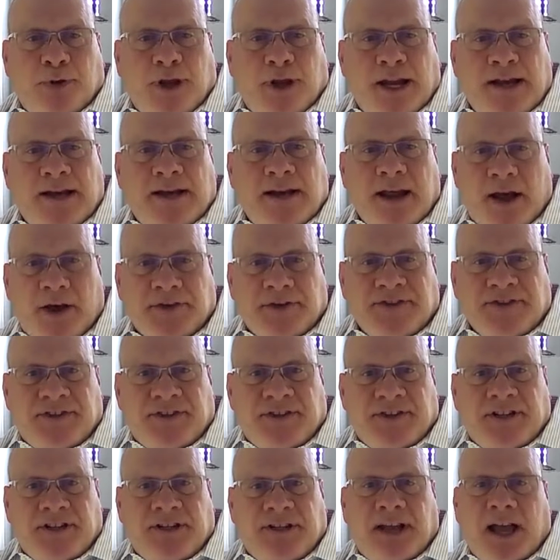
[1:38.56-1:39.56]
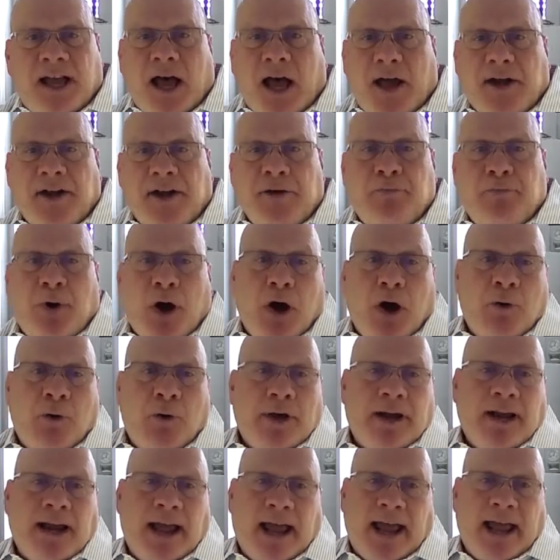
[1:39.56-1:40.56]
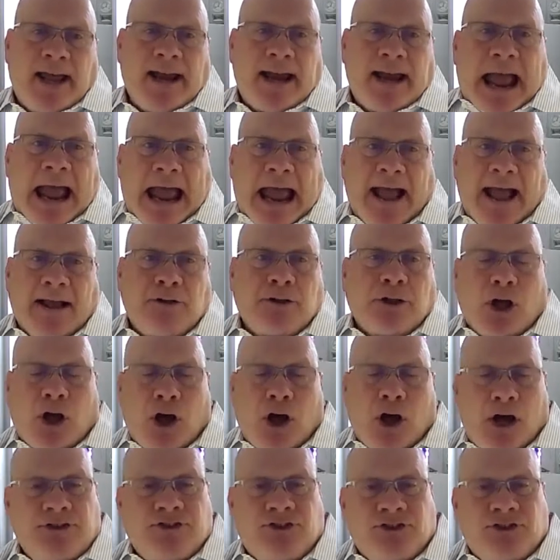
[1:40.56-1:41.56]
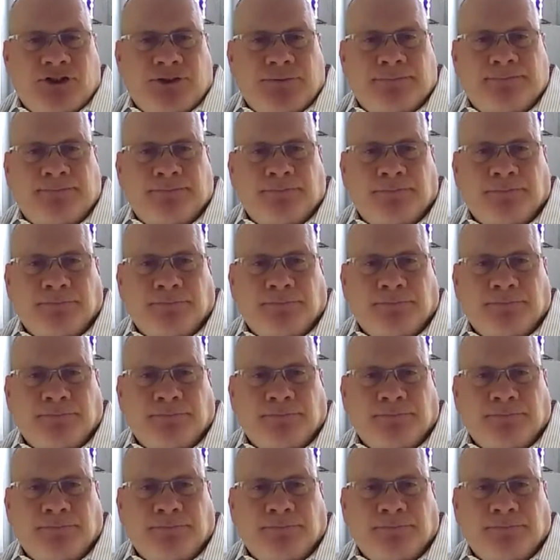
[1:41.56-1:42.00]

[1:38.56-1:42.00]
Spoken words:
Pete Nelson and Connie Bowen at Ag Launch,